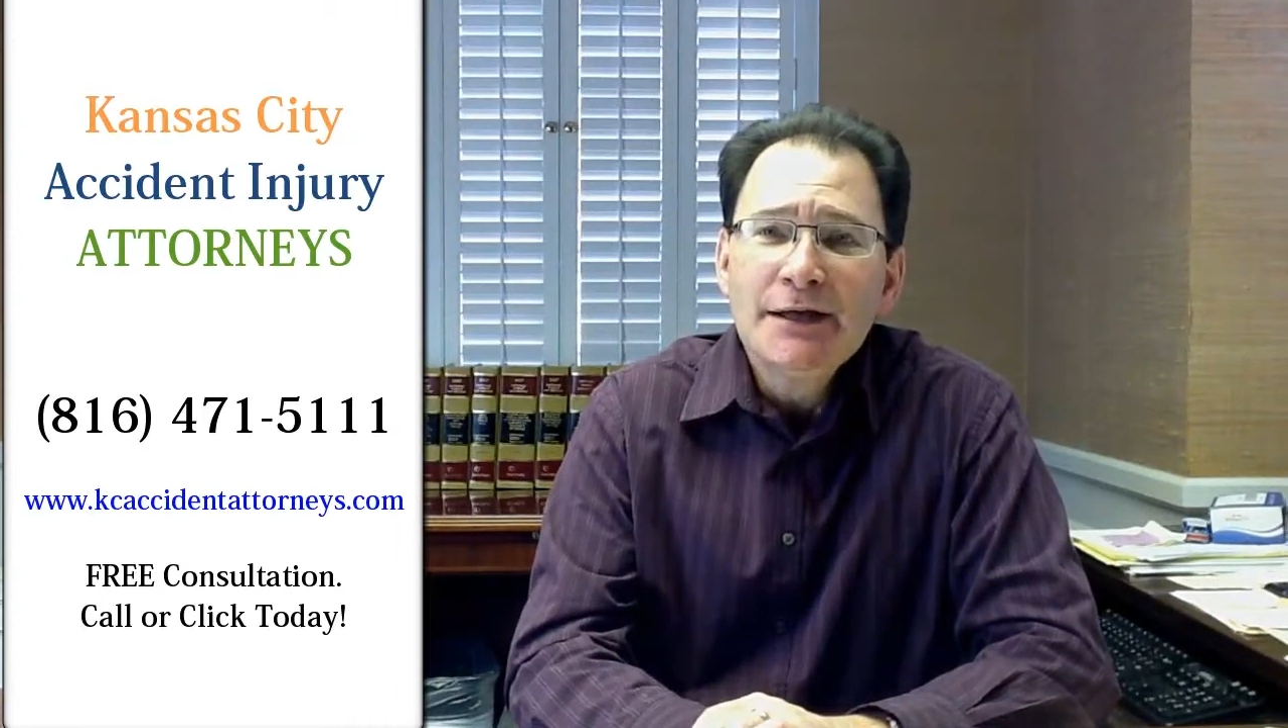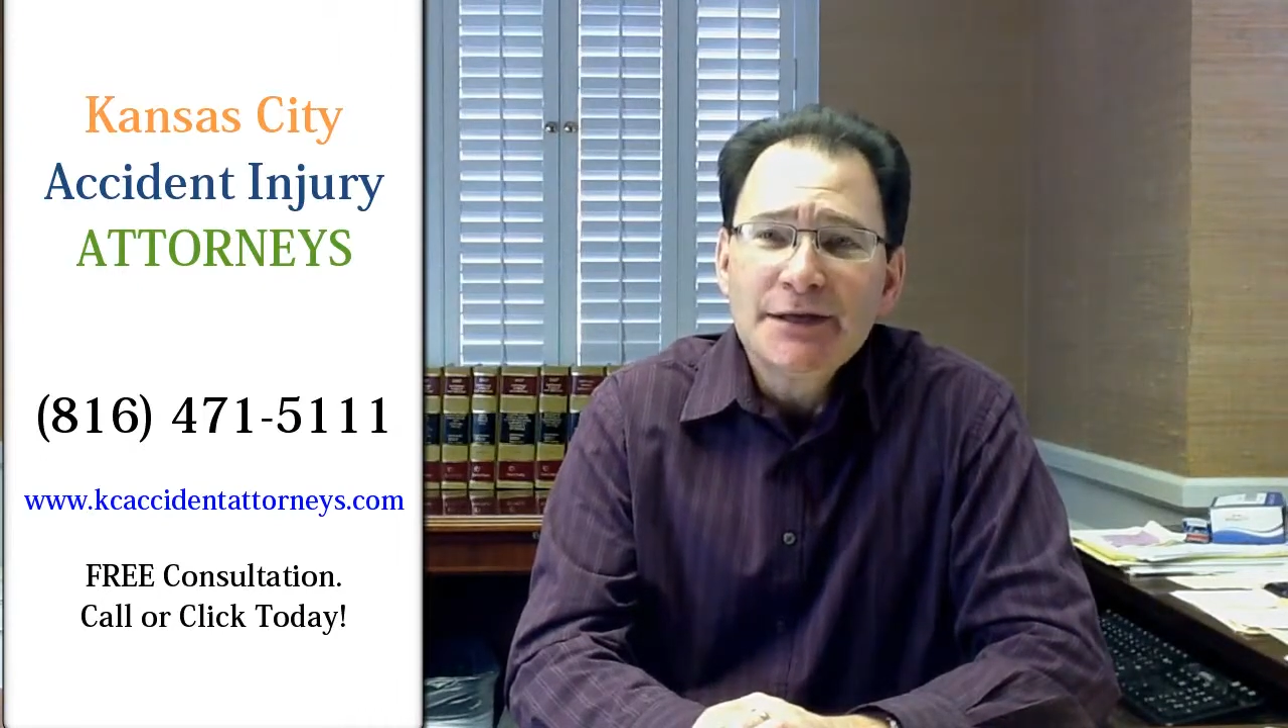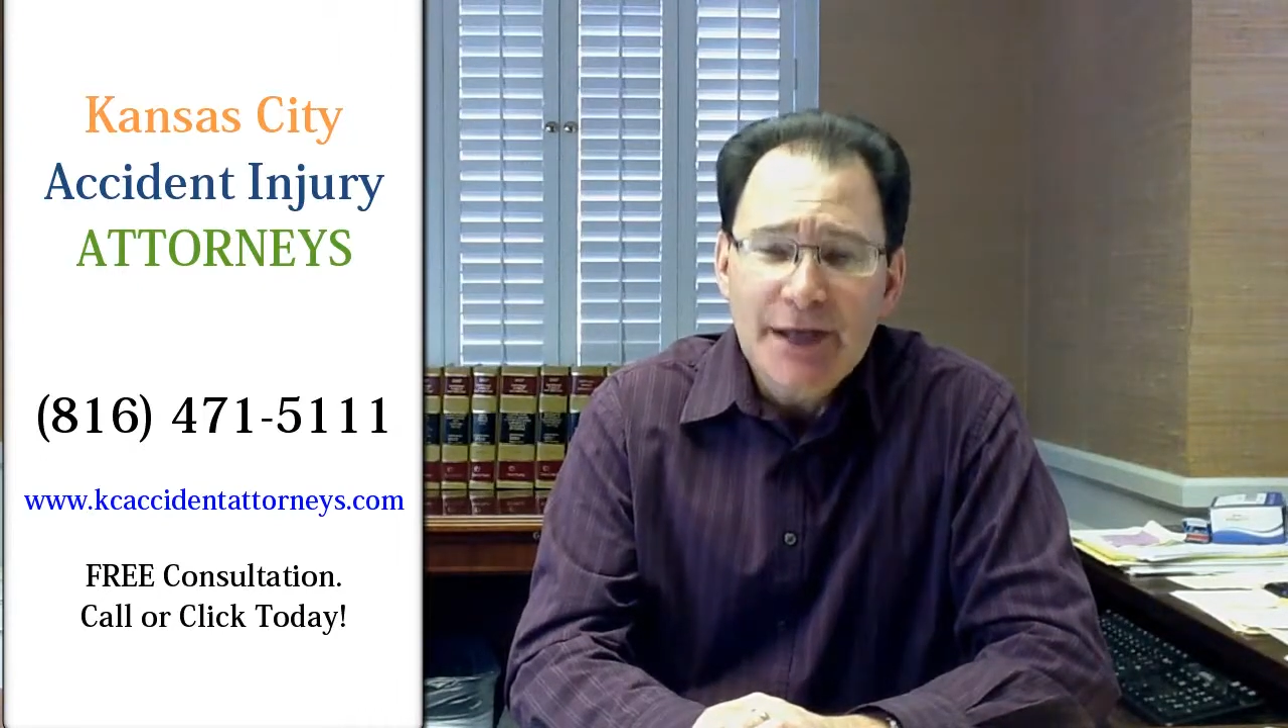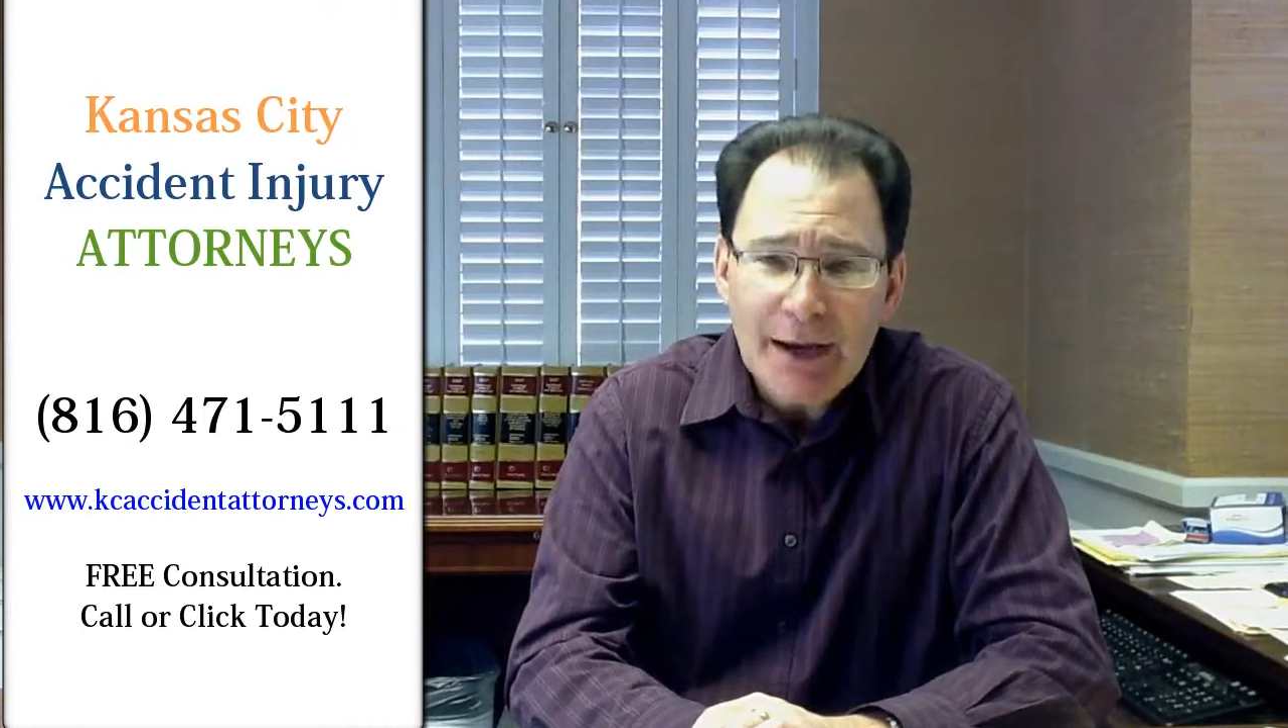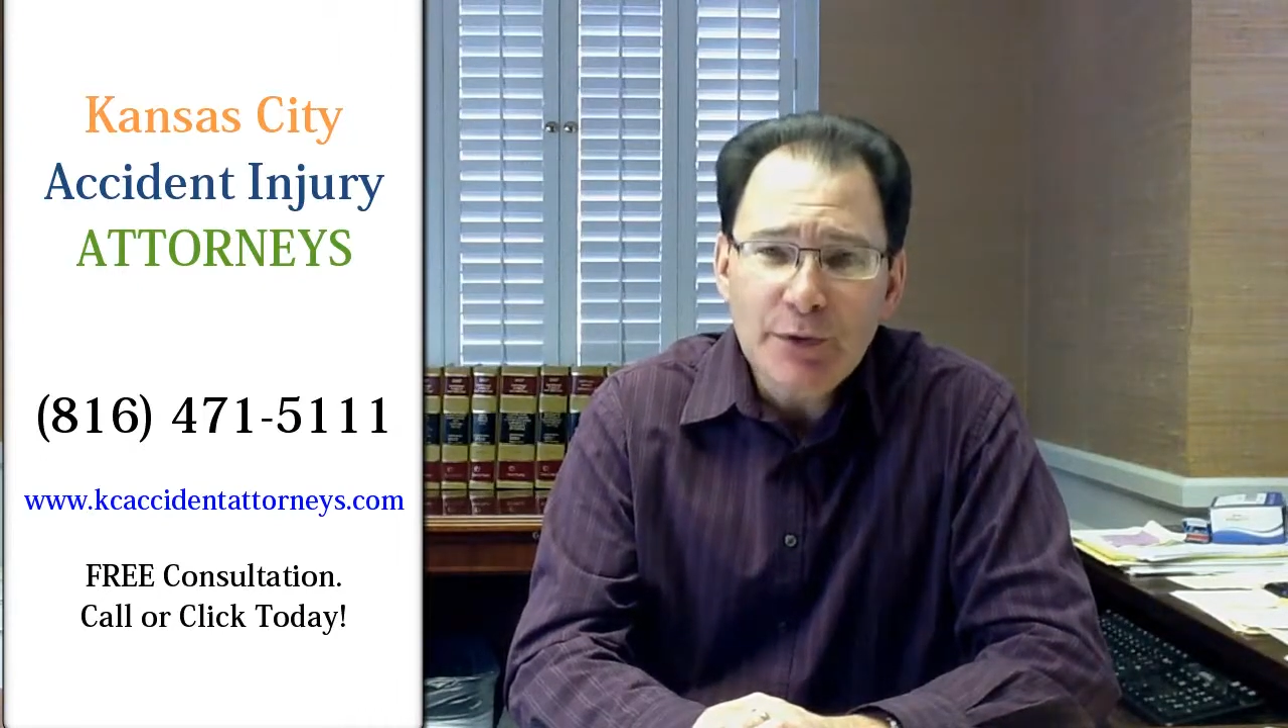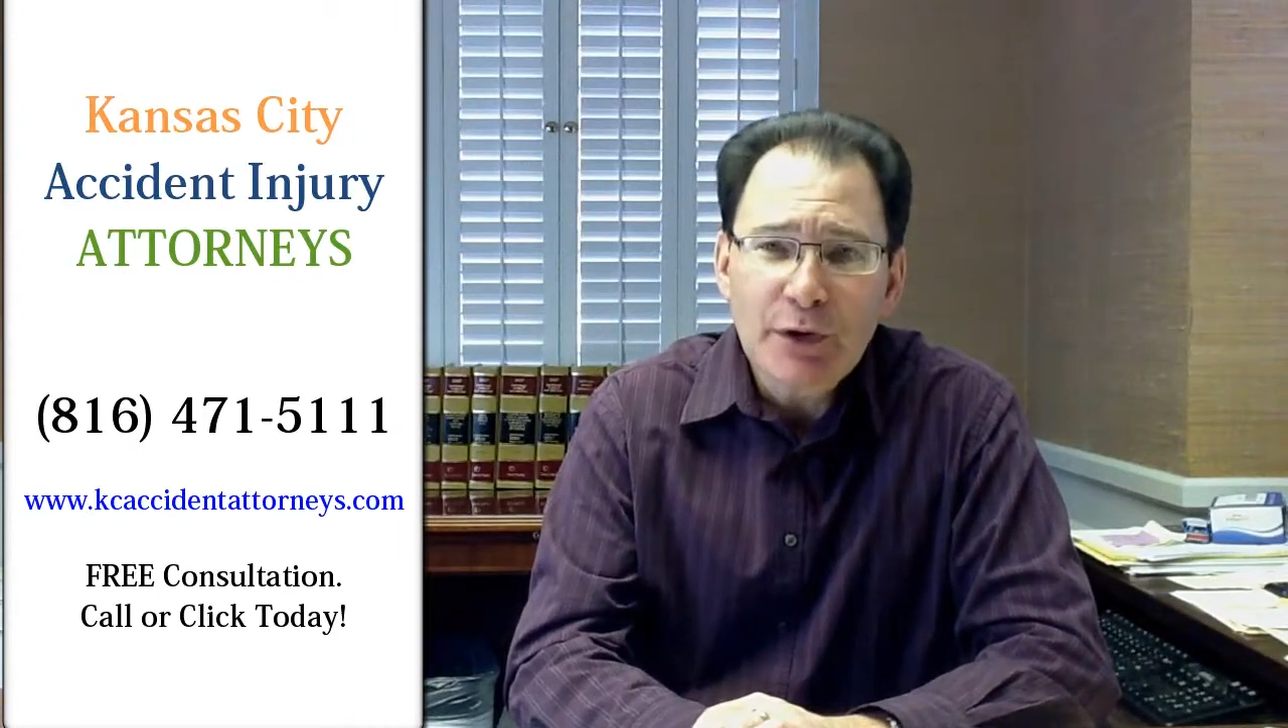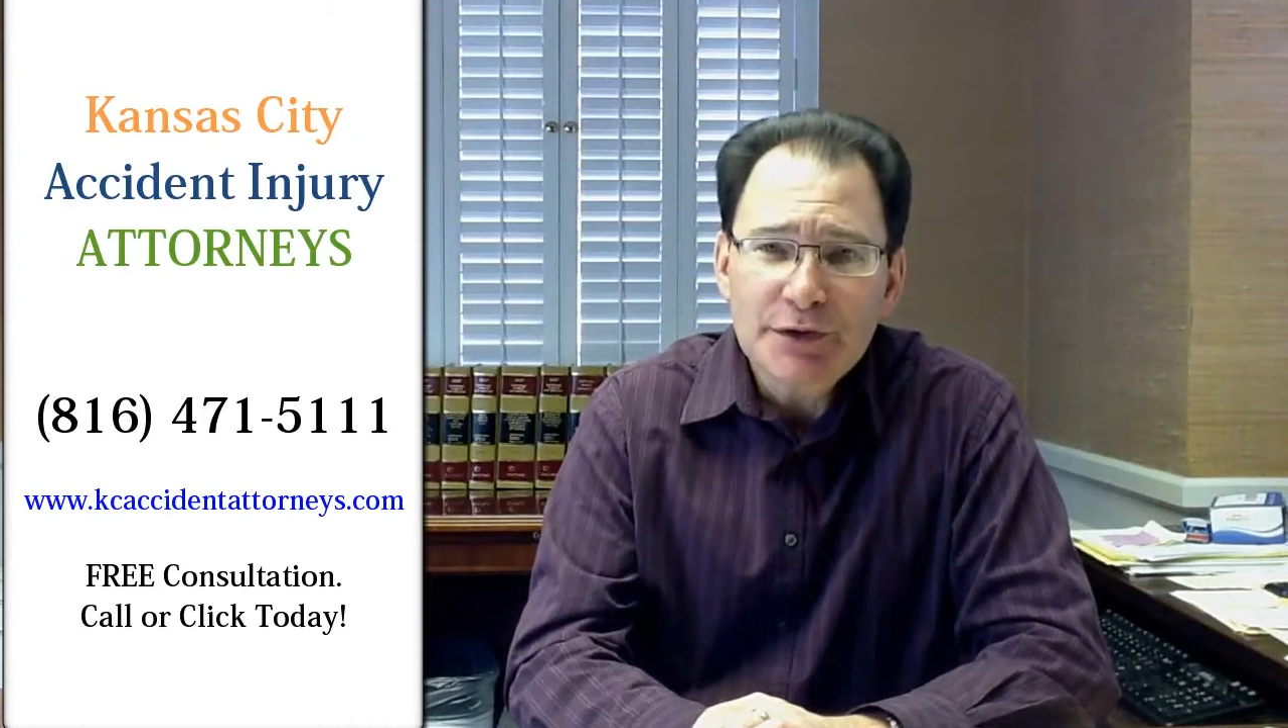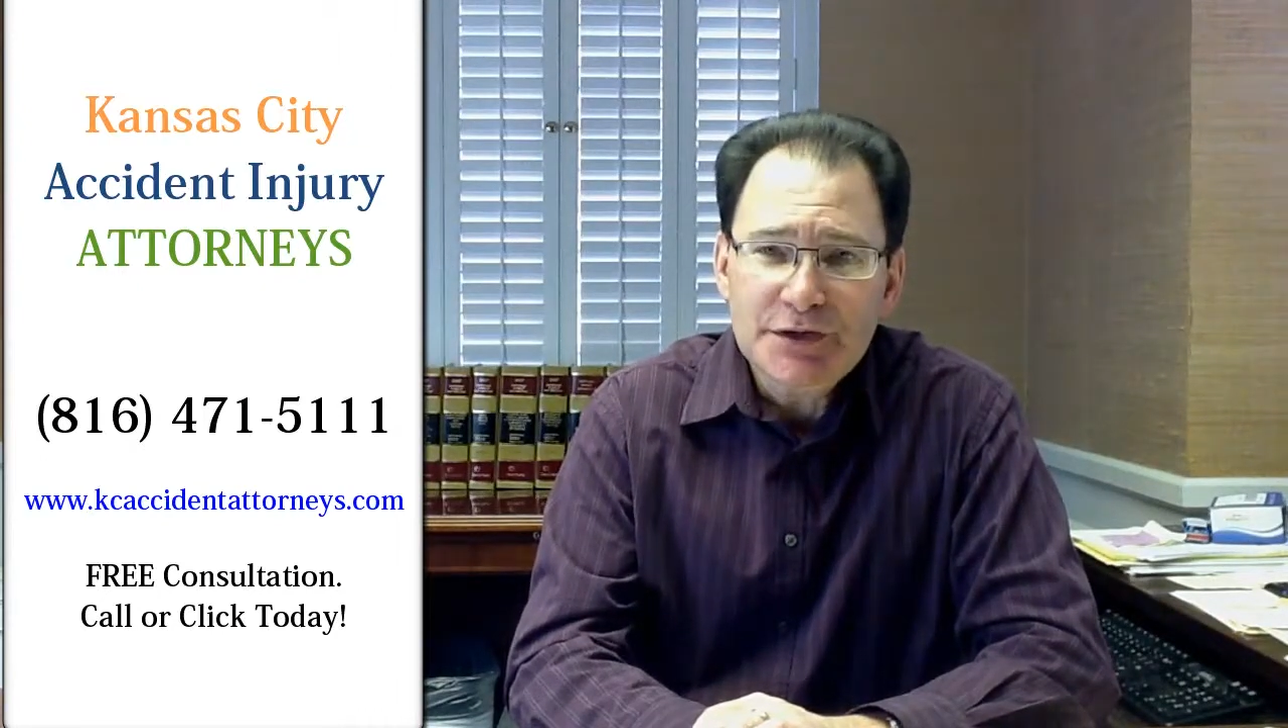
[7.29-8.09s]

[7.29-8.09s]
Today we're going